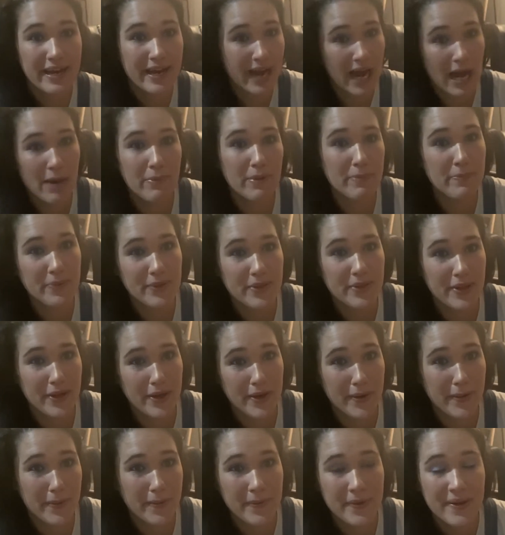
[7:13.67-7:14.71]
comment
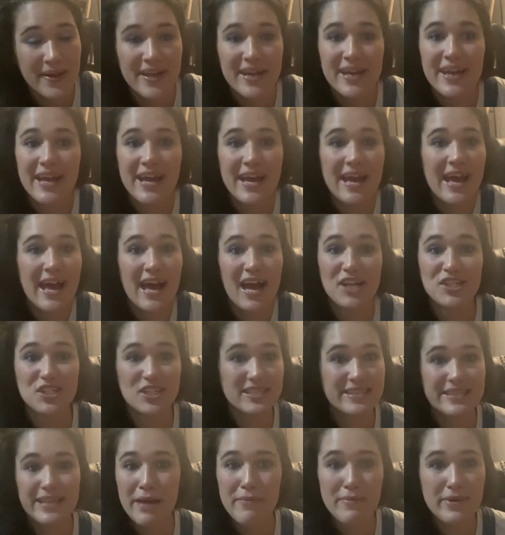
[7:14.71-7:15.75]
below and
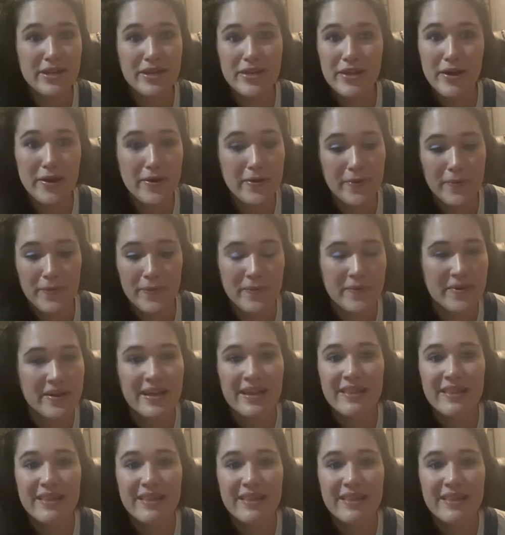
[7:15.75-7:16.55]
just let me know.